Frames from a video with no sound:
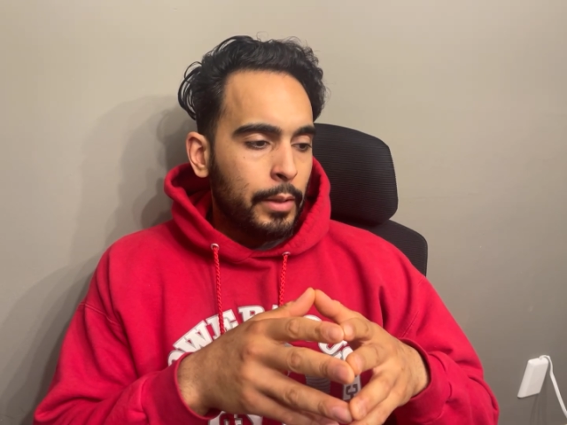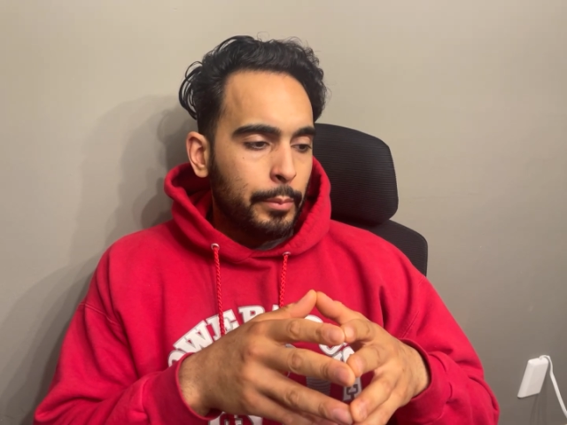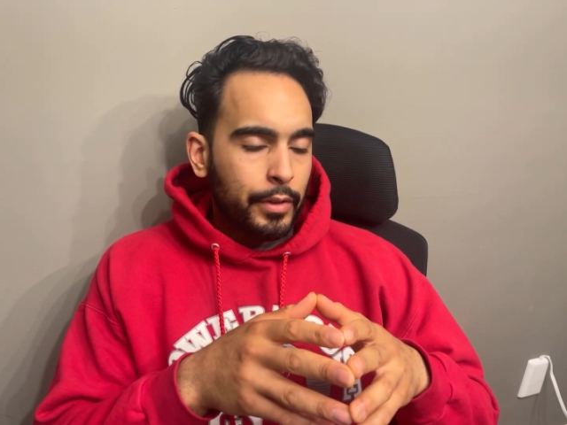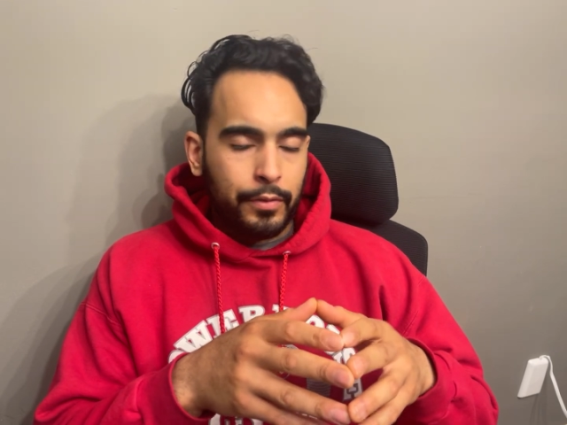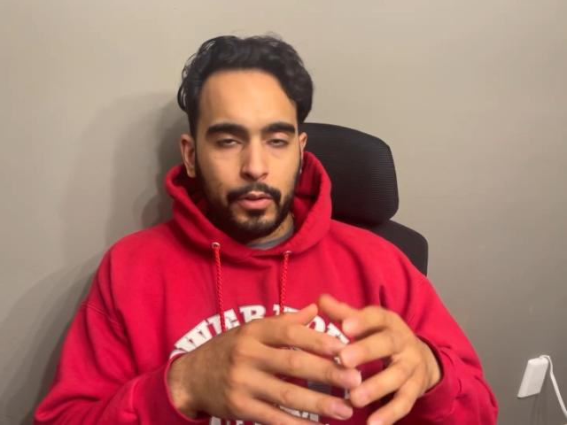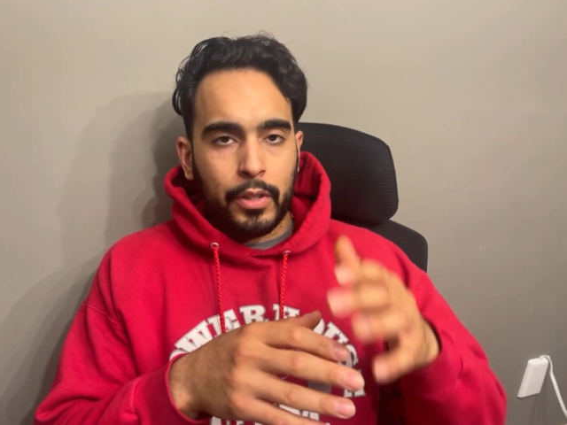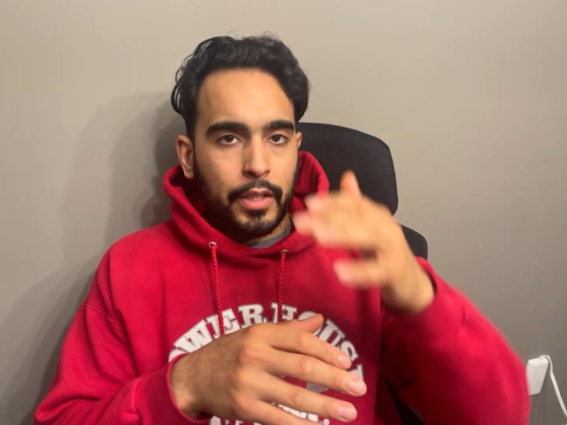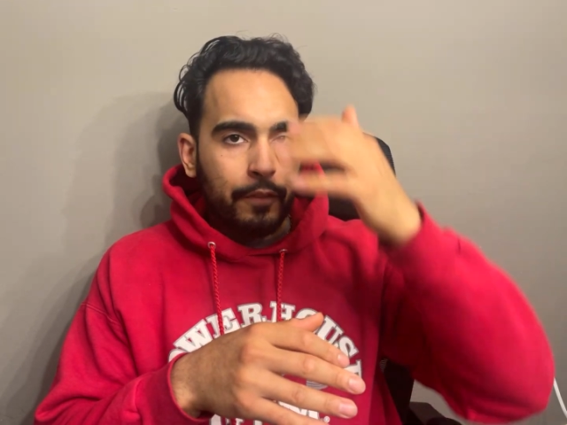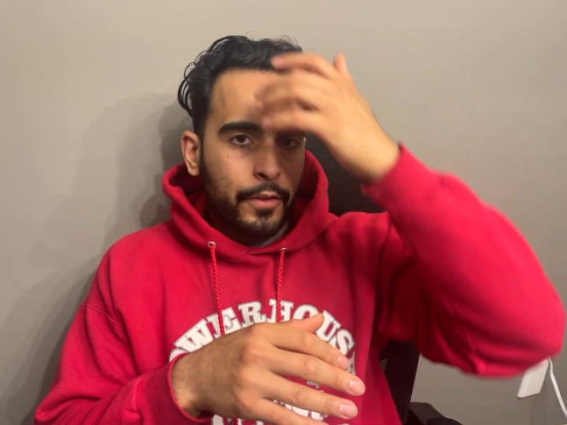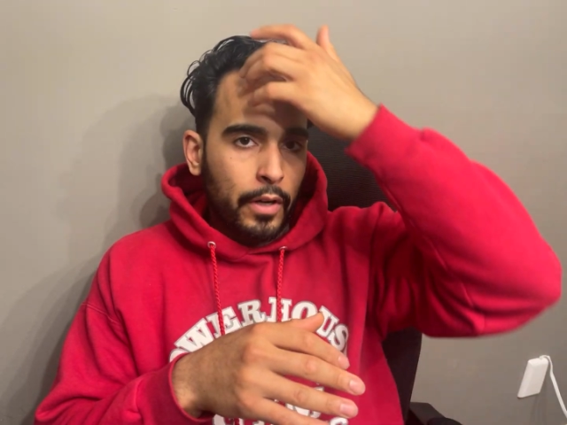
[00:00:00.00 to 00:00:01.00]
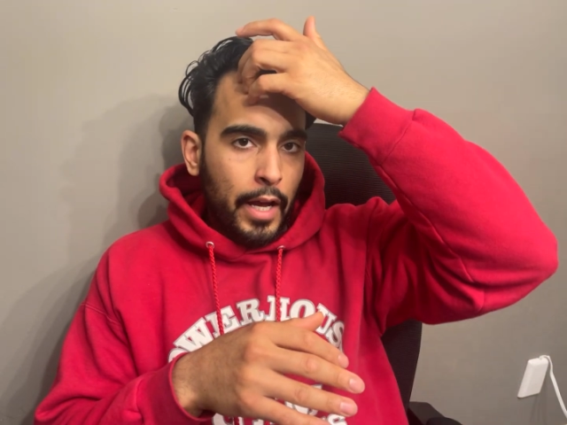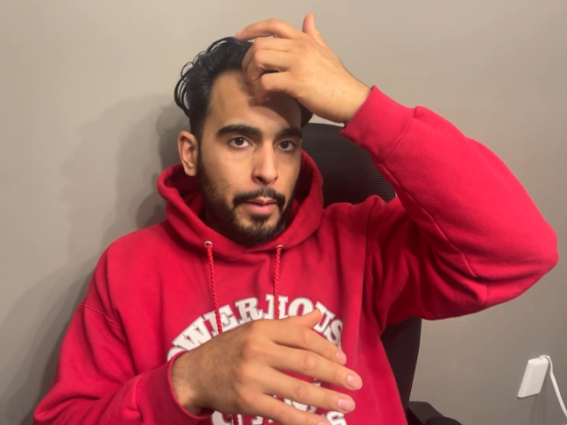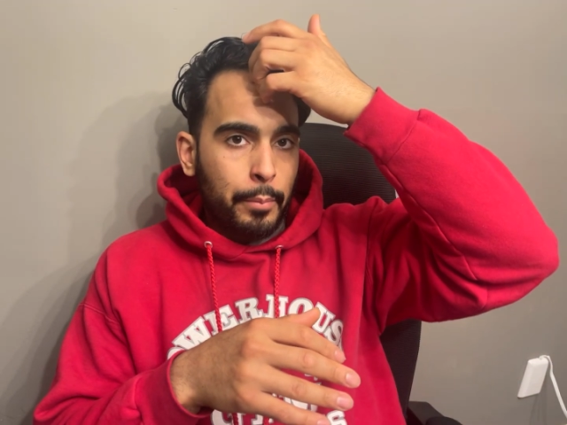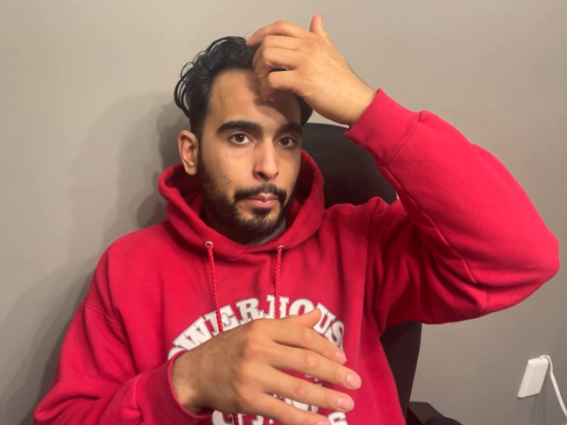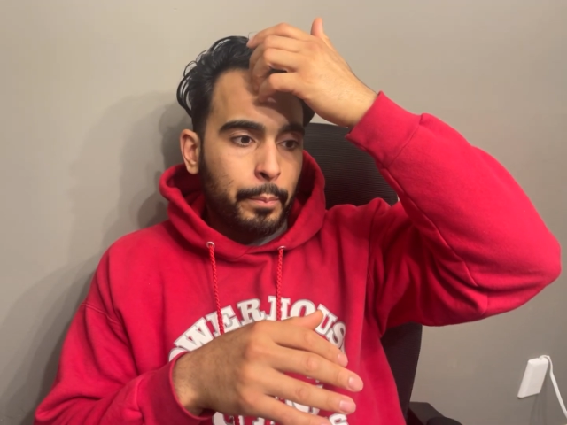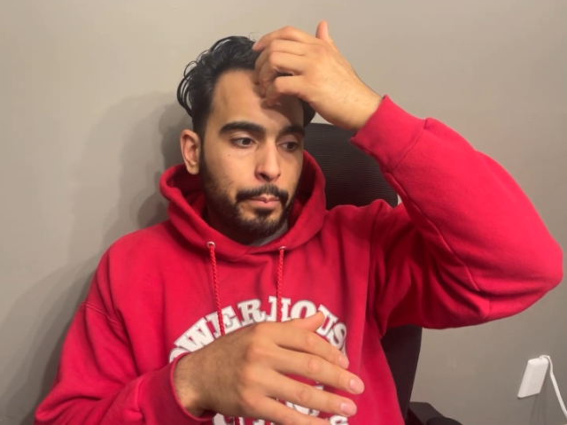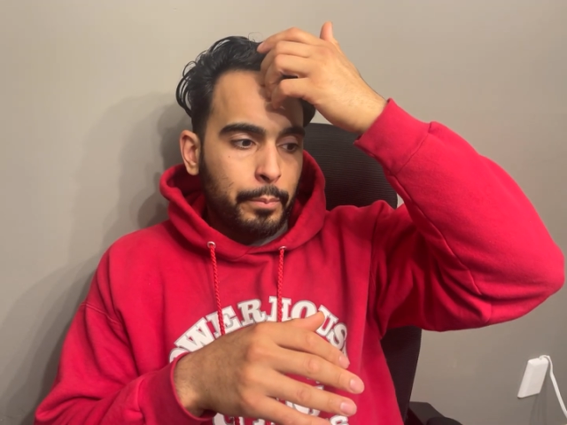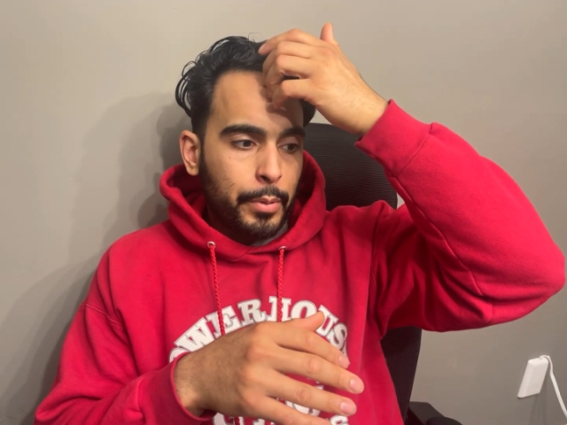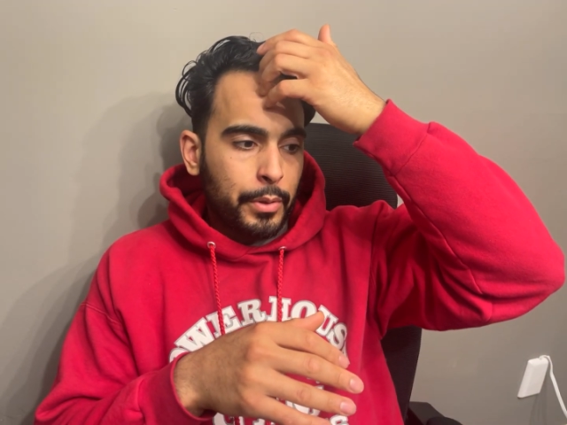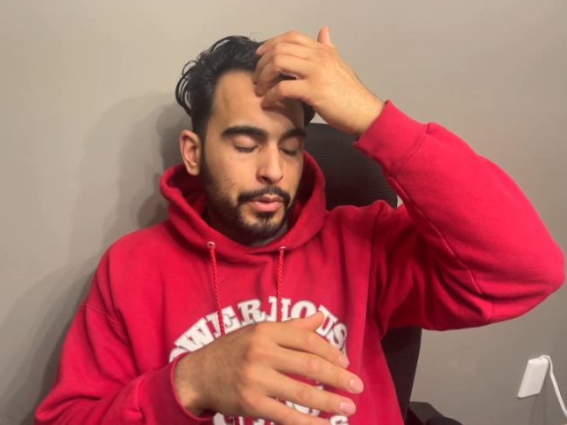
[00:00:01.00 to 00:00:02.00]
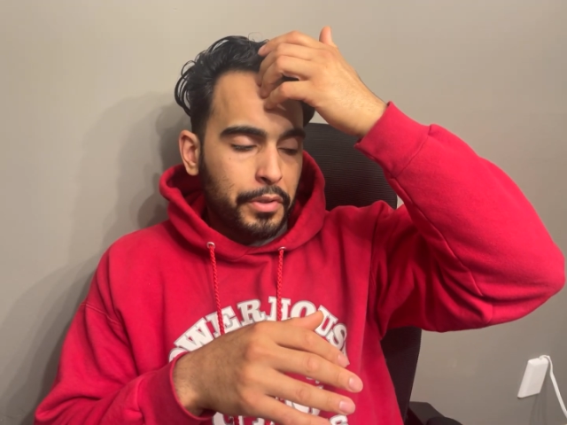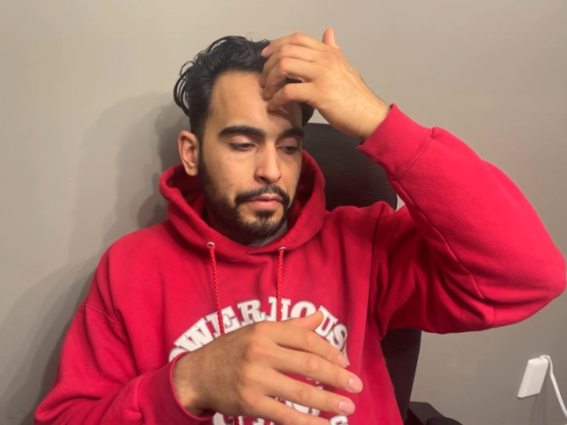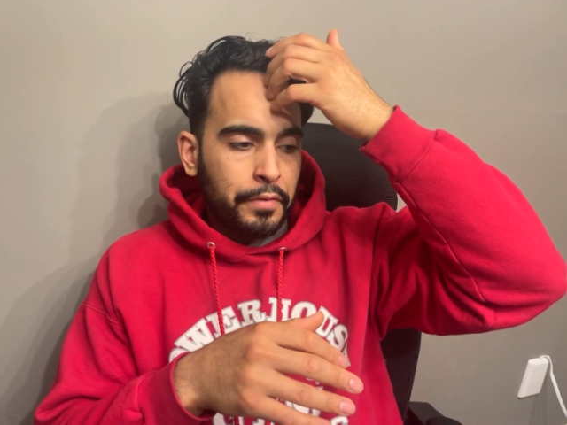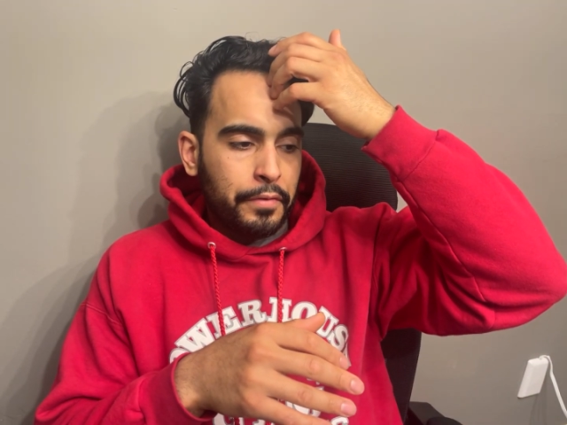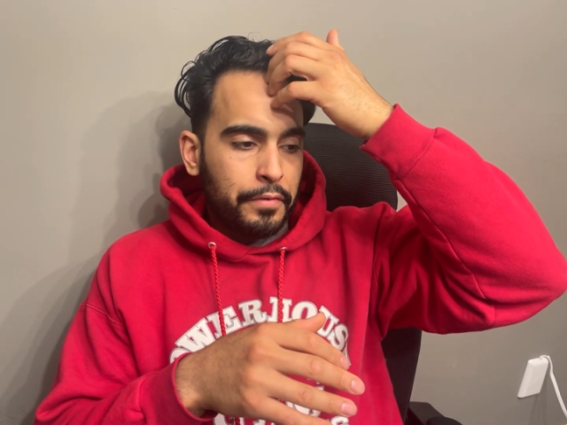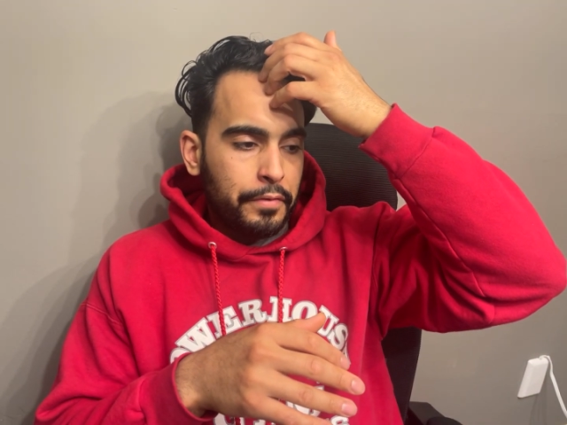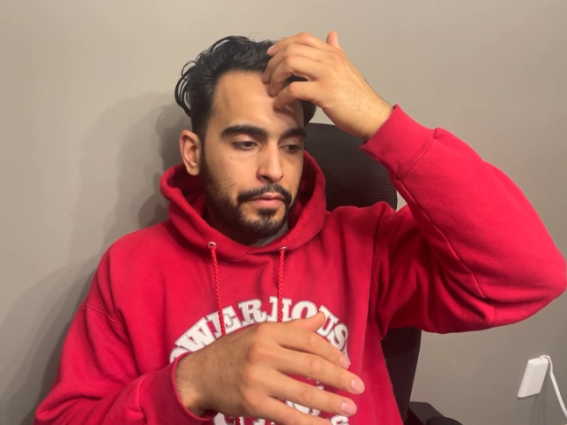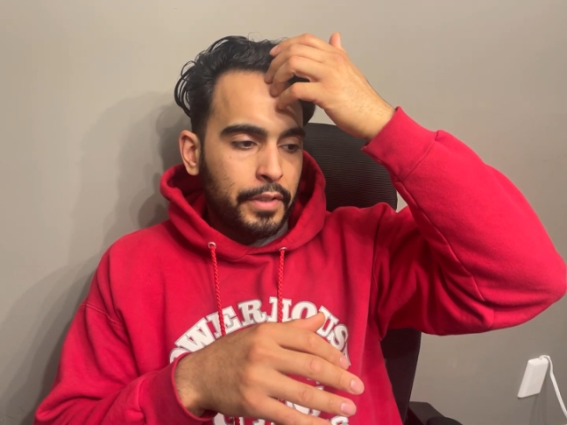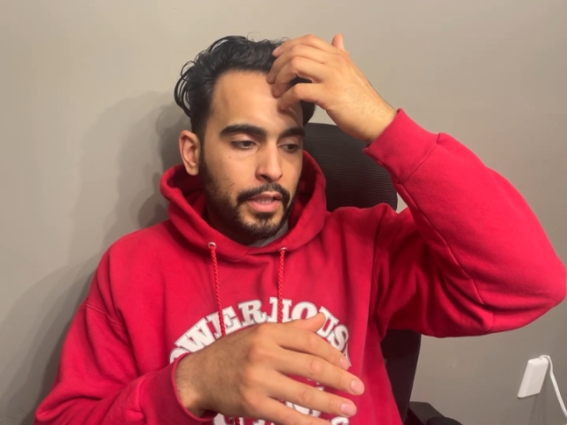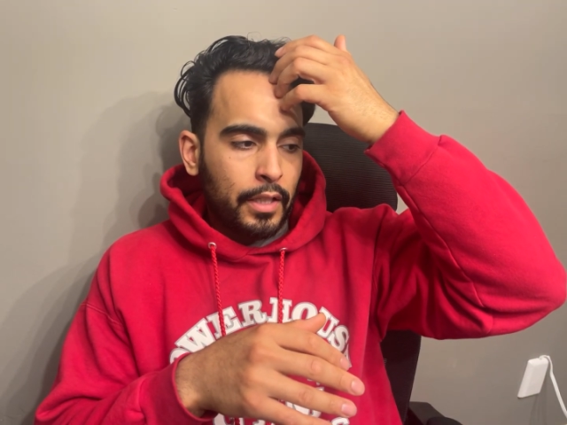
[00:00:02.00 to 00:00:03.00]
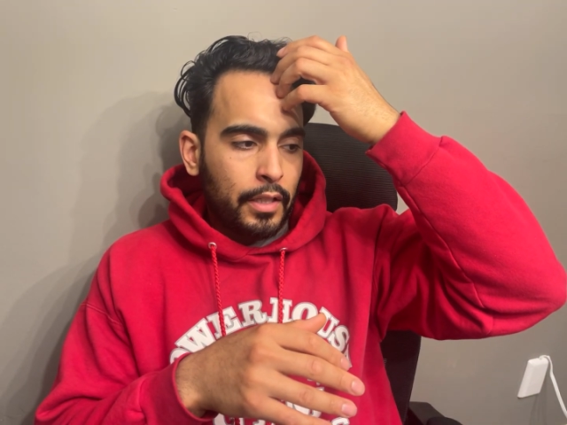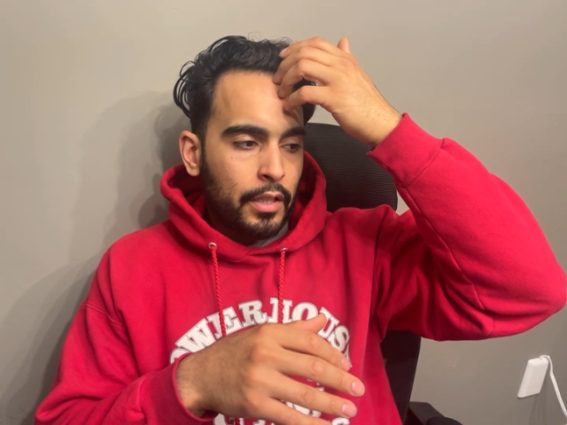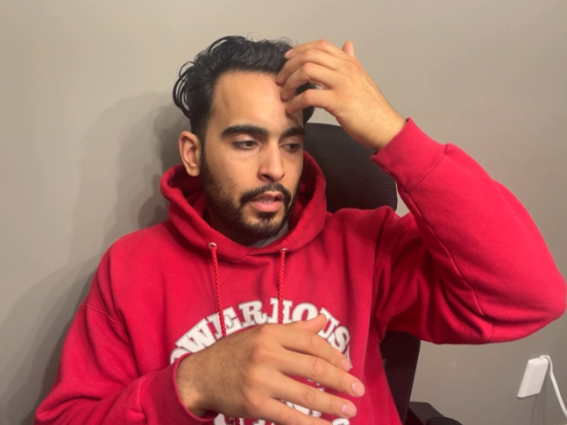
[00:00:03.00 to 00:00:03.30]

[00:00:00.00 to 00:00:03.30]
But if you're looking for hypertrophic